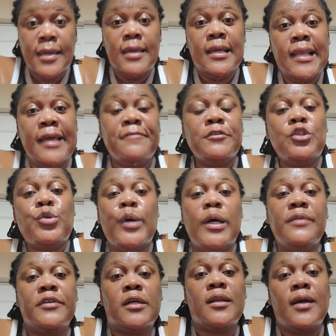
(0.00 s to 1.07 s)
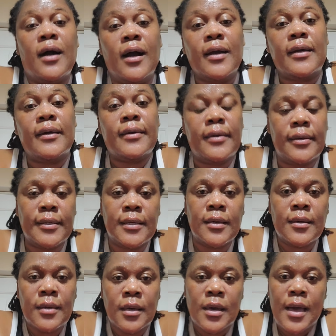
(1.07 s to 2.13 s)
11, 12 o'clock,
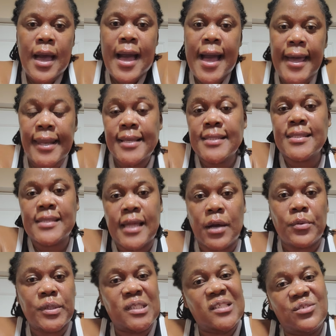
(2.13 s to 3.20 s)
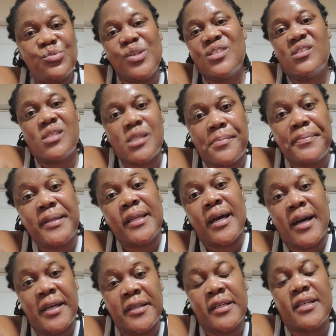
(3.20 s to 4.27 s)
I had a snack, which was just a
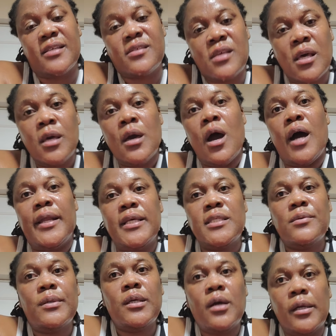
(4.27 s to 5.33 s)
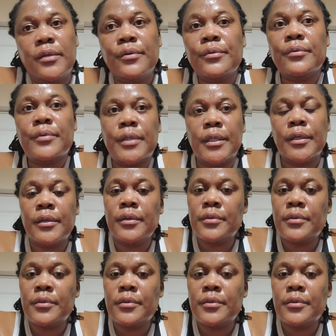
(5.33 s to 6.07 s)
banana. Because honestly, when you're on the road,